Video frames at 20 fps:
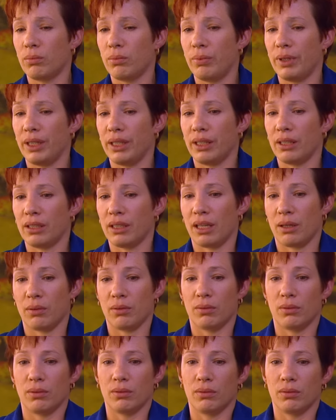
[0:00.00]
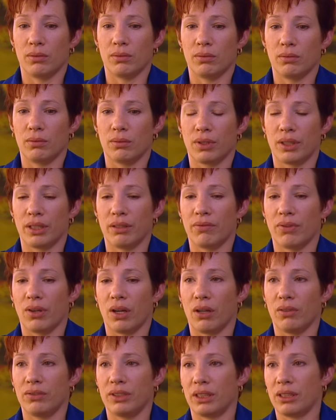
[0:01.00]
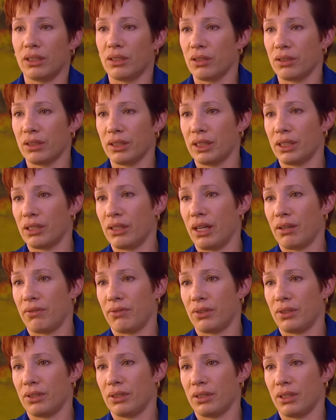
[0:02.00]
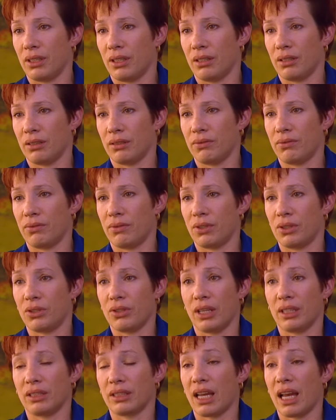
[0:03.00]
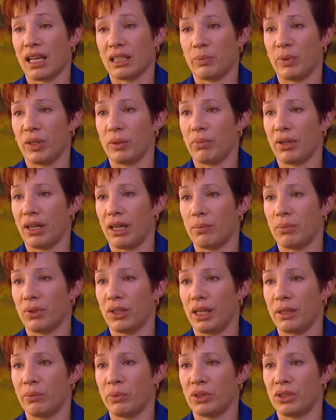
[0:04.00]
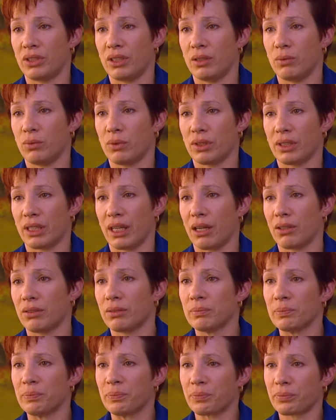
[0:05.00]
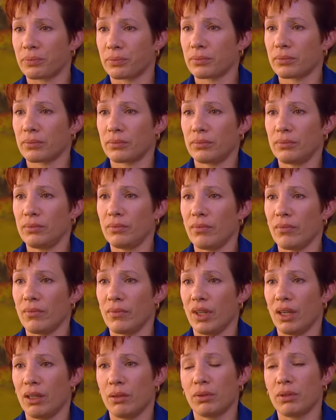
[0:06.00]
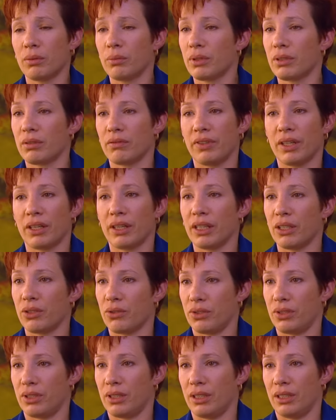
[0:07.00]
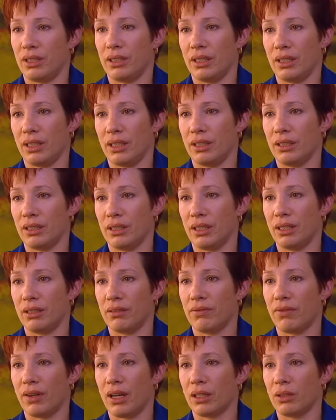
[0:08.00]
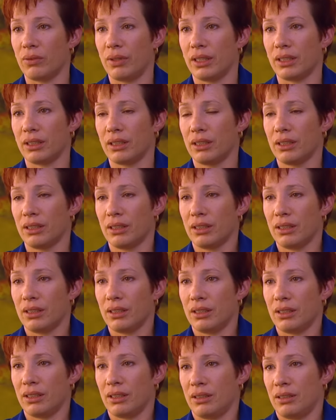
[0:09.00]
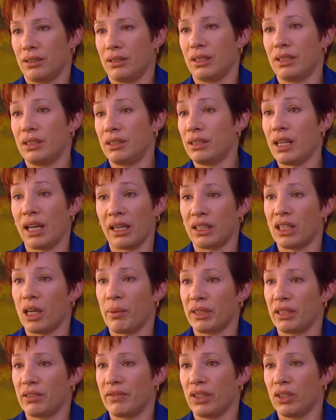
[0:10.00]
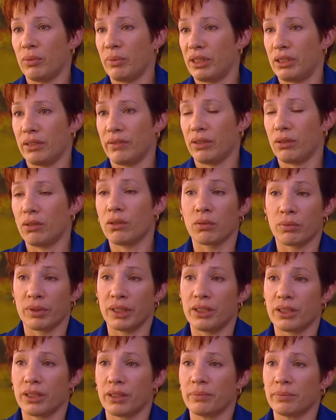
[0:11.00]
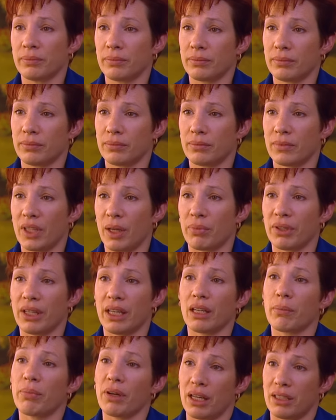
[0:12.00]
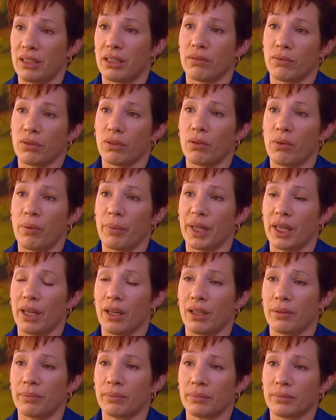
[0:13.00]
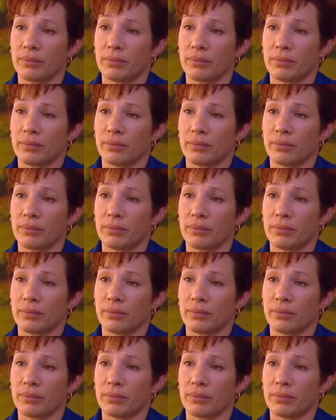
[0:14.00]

We were involved in an earlier effort uh, for a trans Caspian pipeline, which didn't work out. Uh, we're, we're, very interested in, in following the economic development of the whole region and playing a positive role when we can.